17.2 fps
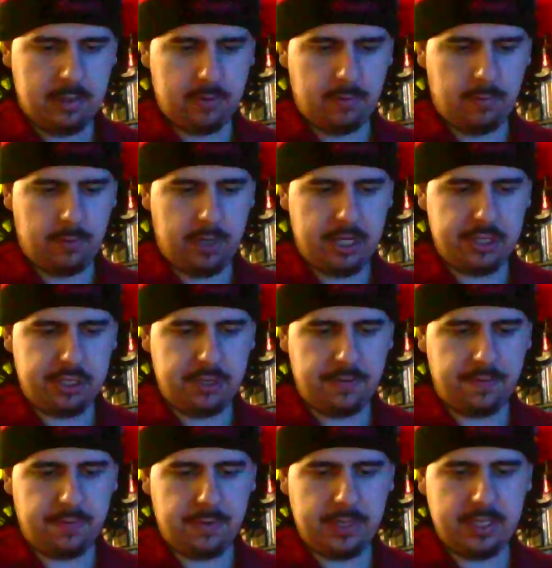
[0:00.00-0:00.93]
Watch your
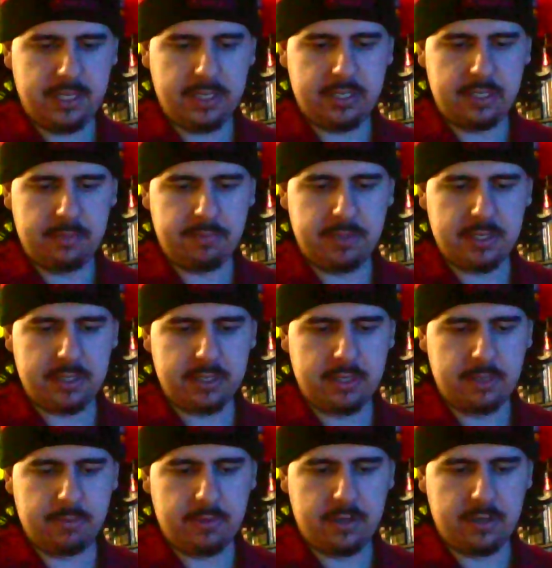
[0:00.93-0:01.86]
free Disney
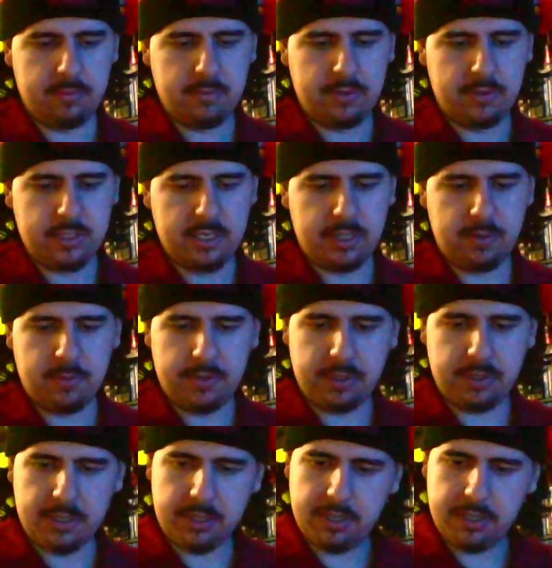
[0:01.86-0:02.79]
Pixar and Marvel movies anywhere
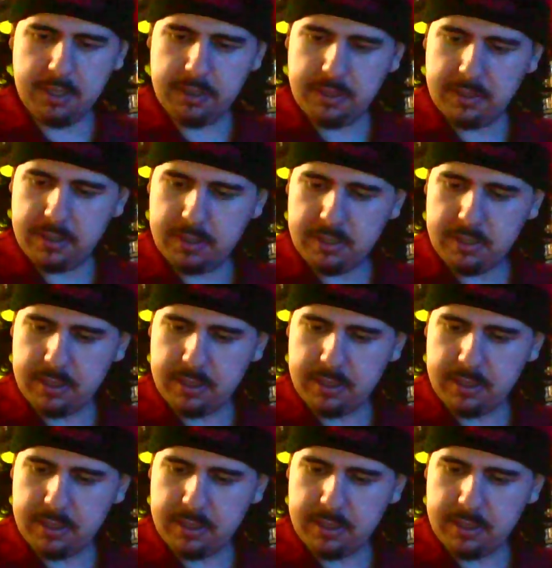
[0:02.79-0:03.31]
you go.